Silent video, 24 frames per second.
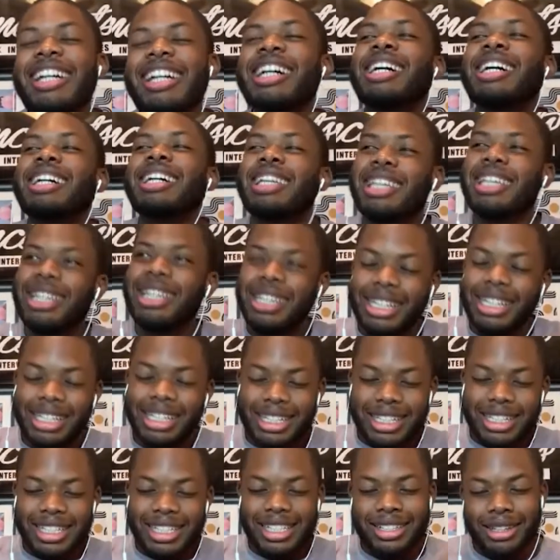Again,
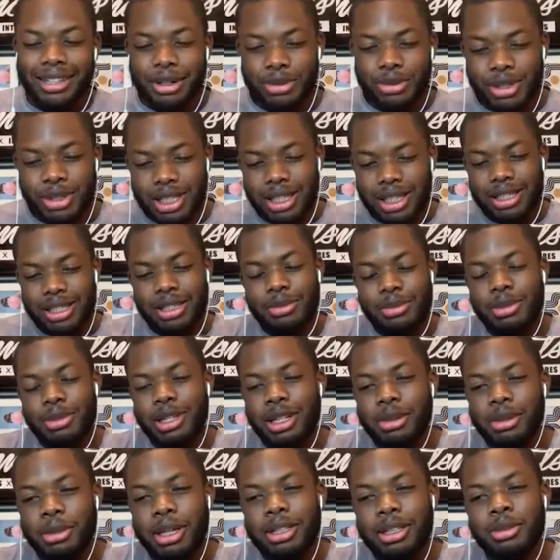this conversation being
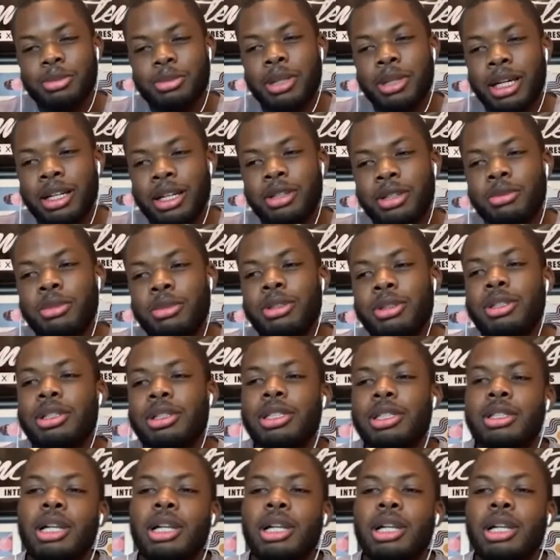about the Black community,